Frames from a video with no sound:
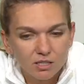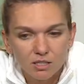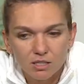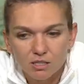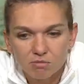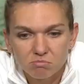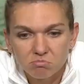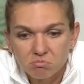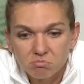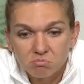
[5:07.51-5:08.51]

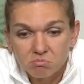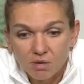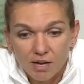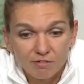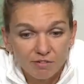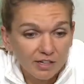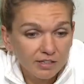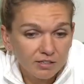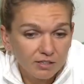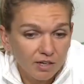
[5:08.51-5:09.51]
I feel
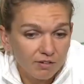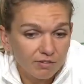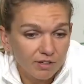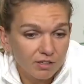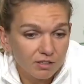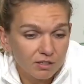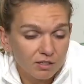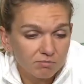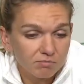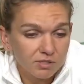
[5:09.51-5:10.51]
it. I feel
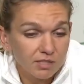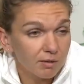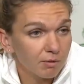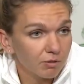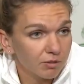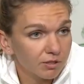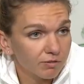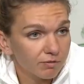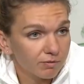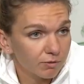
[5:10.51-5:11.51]
stable on
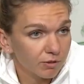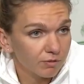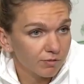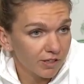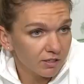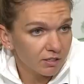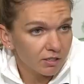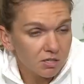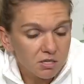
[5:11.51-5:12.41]
the feet.